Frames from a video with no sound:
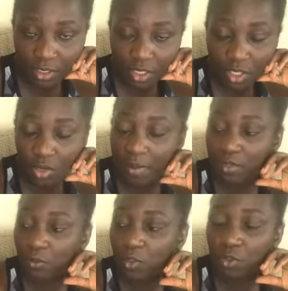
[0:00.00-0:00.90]
You
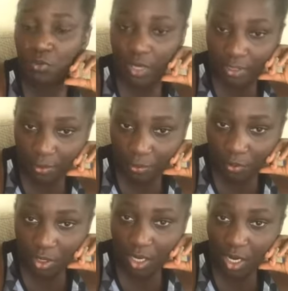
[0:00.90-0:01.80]
might want to read the
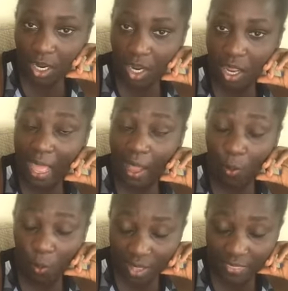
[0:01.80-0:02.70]
book
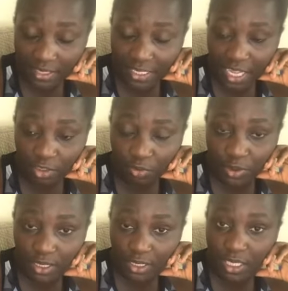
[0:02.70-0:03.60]
when the child
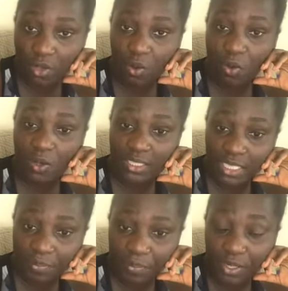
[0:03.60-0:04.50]
reads it, or
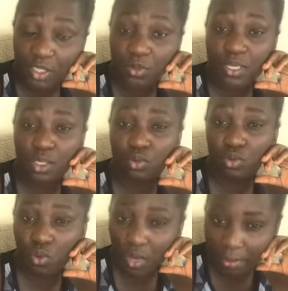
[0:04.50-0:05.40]
separate so you can
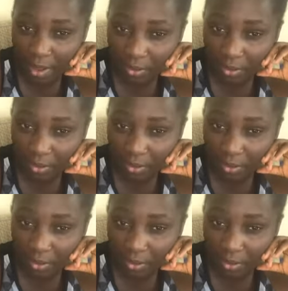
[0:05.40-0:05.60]
talk about